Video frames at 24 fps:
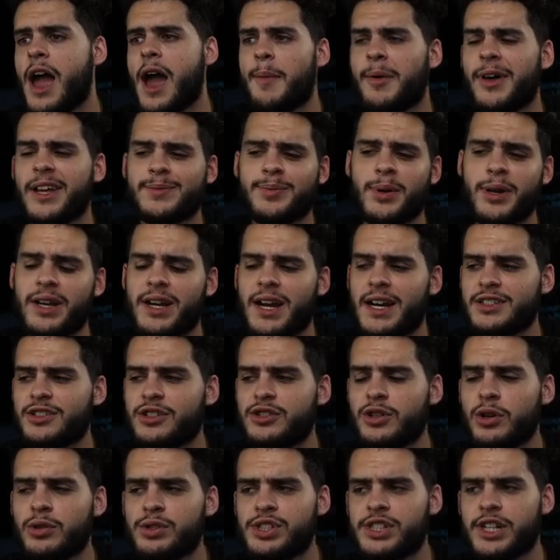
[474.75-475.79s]
But that's about it, guys.
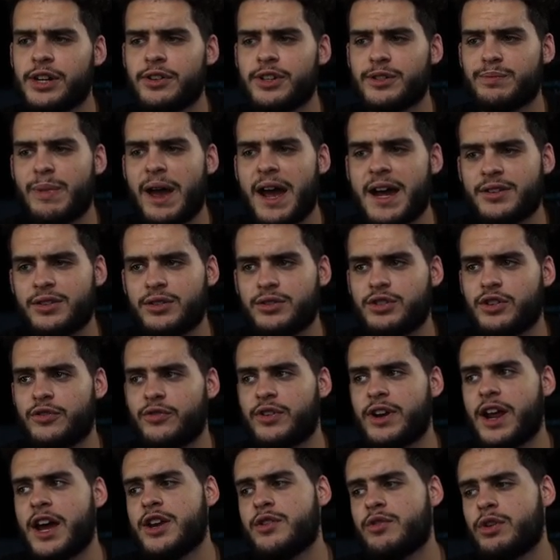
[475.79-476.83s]
There's no series master, so
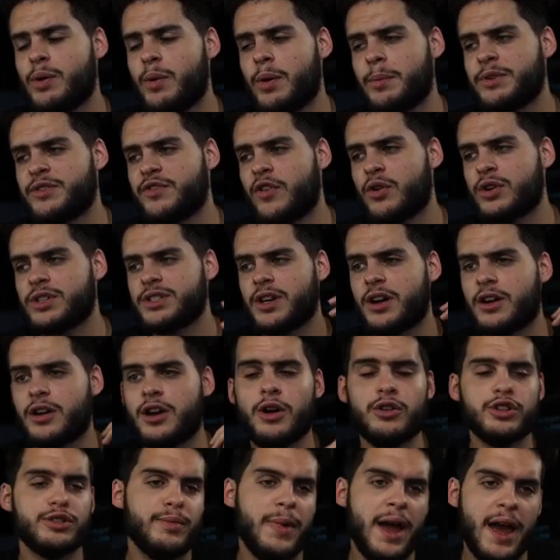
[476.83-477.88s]
for now you really want to be focusing on
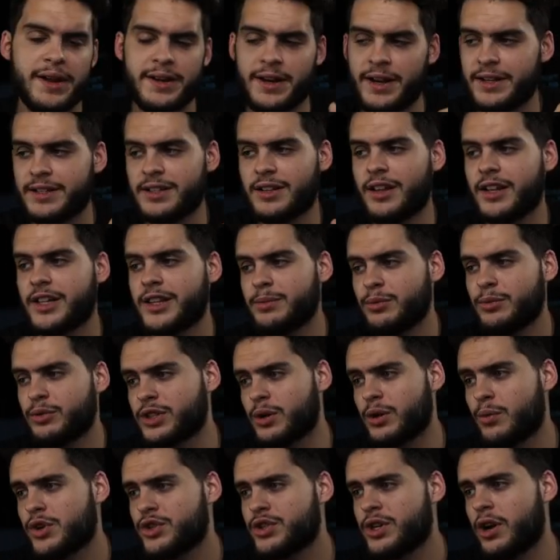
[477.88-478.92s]
Coach Madden and his collectibles.
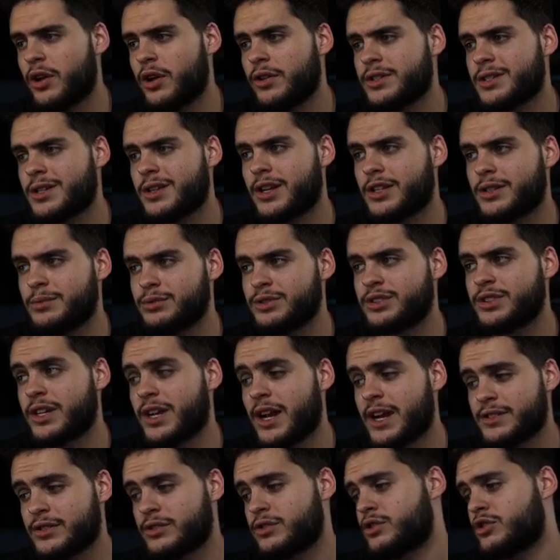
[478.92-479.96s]
And once you get all these collectibles done,
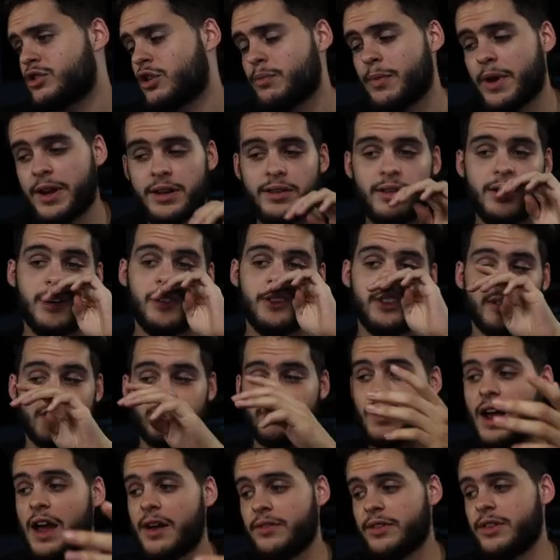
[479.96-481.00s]
guys, there's so many though. There's
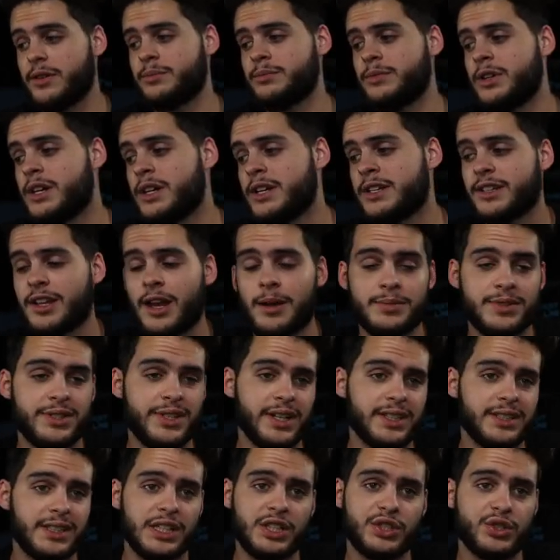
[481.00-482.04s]
five of them times
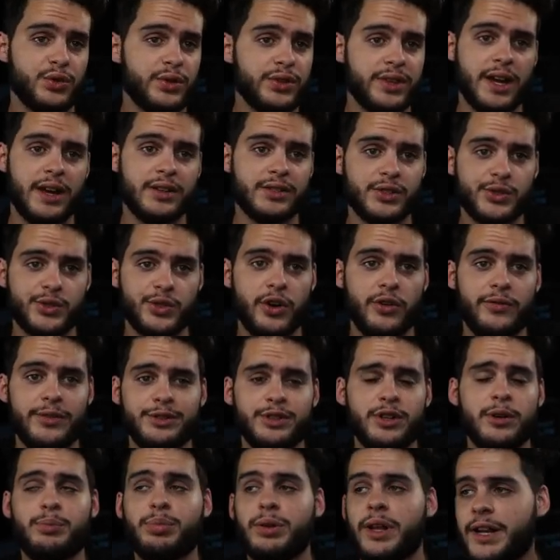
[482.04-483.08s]
six. That's three thousand trophies.
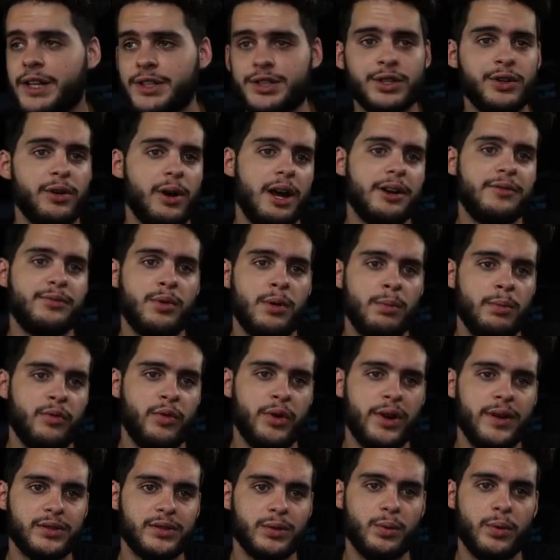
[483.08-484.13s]
You have plenty to grind for before
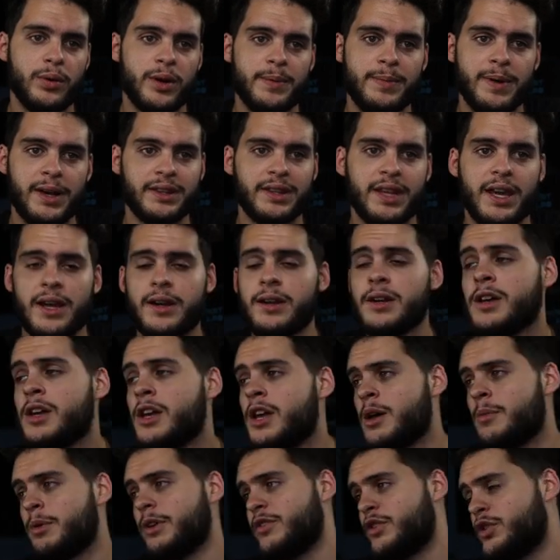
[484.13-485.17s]
worry about that.
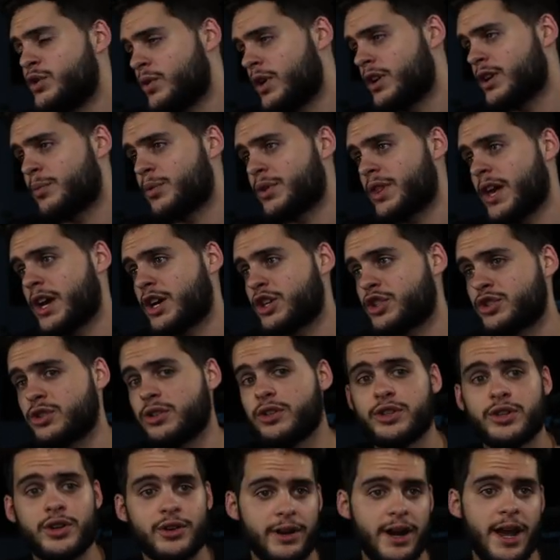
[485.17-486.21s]
But if you do end up with extra,
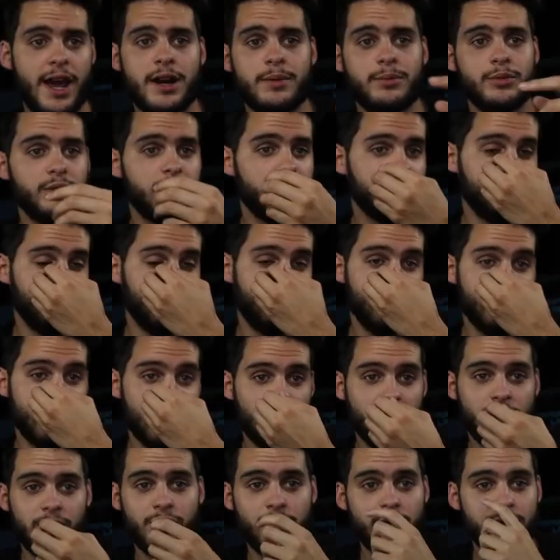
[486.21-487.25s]
you're an animal. If you get
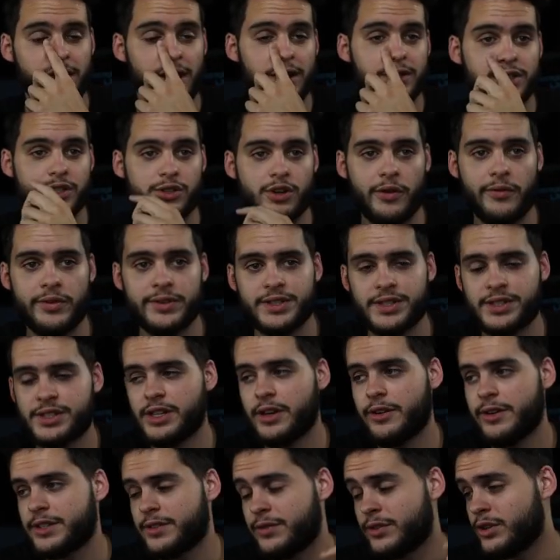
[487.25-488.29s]
over three thousand trophies this
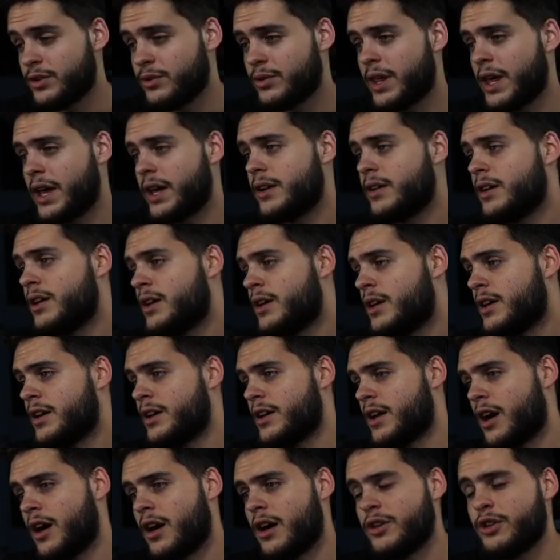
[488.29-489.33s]
series, if you do that,
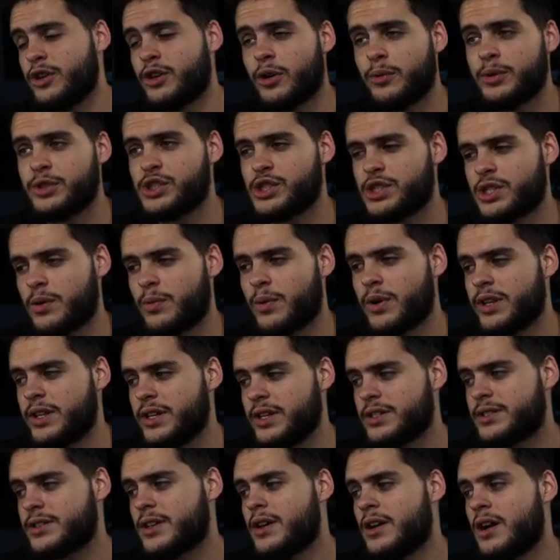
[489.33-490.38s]
uh, you can always use it on one of
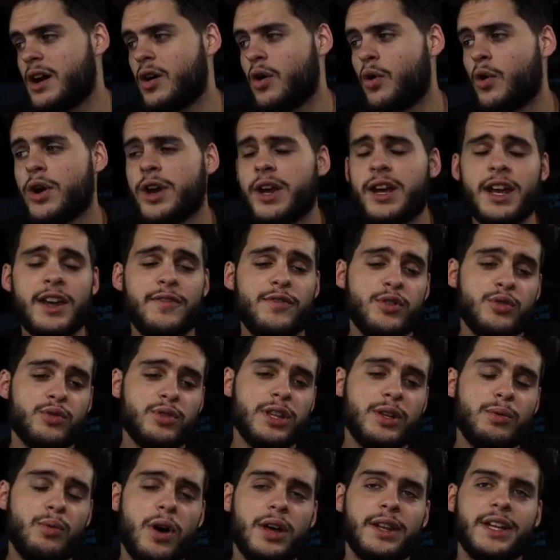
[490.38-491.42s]
these. Or if you
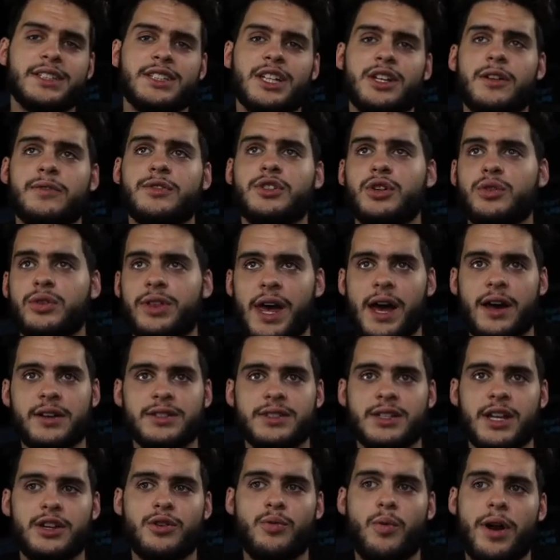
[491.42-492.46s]
really want, let's say you have two
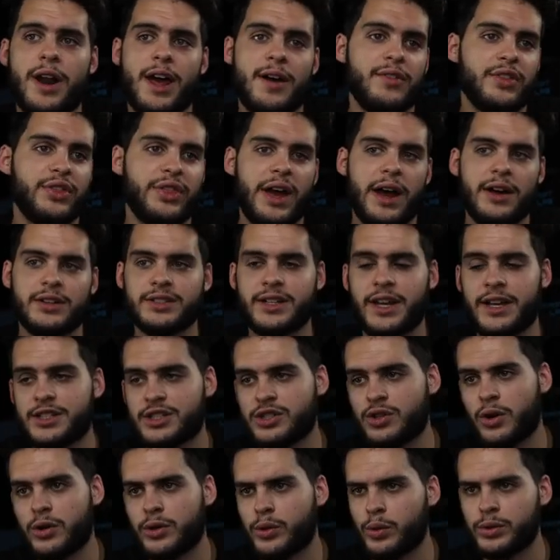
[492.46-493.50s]
thousand and you want to have a thousand head
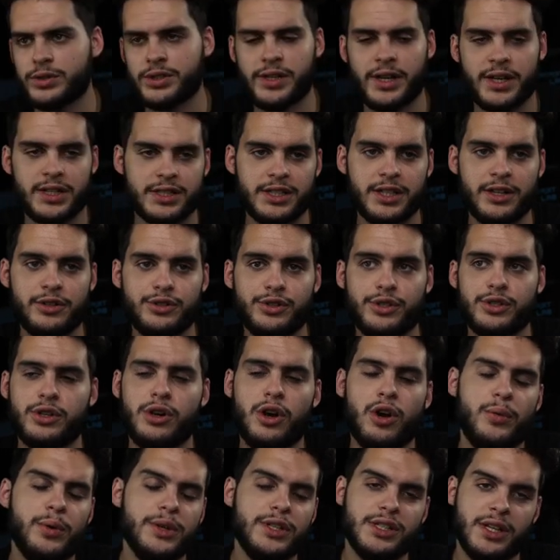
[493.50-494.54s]
start towards the next series, you can
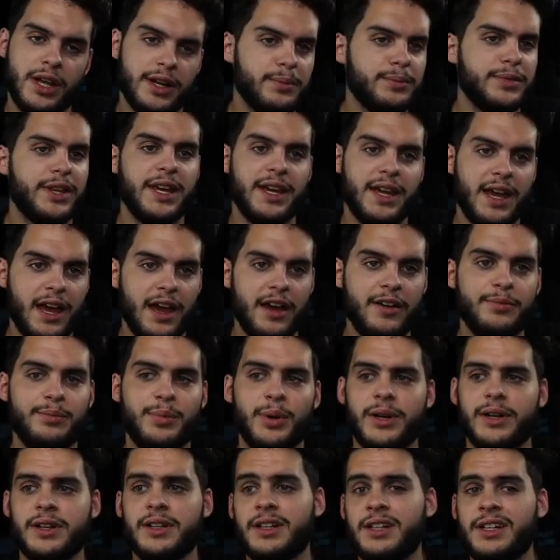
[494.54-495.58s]
always let them take half.
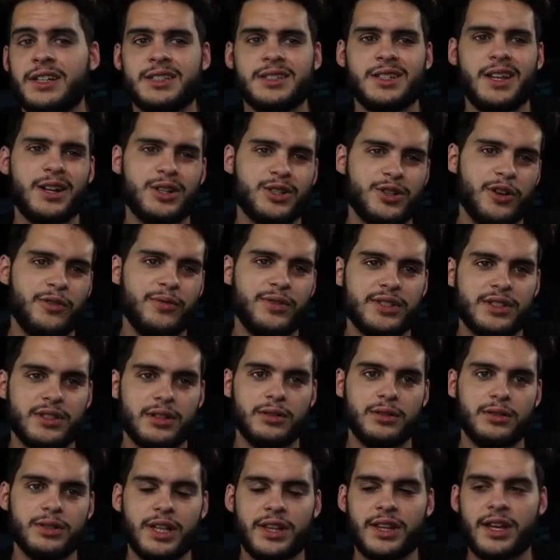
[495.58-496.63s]
But it's a lot of trophies to
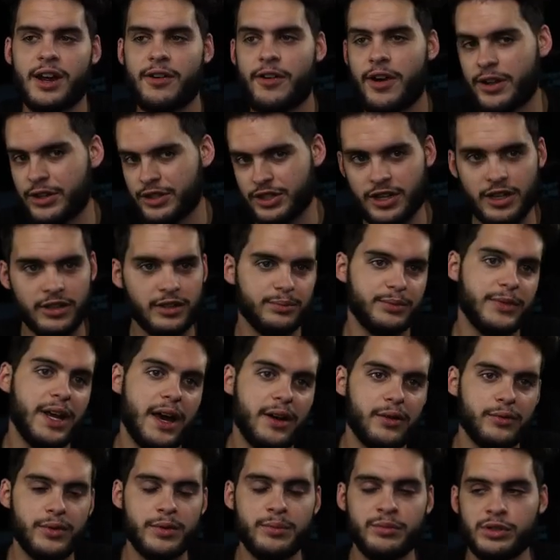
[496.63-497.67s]
lose. I think I'd rather just cut them
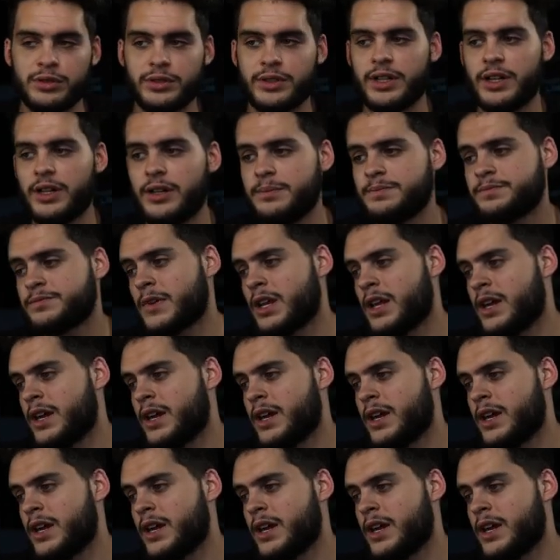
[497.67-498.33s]
down and rebuild it up,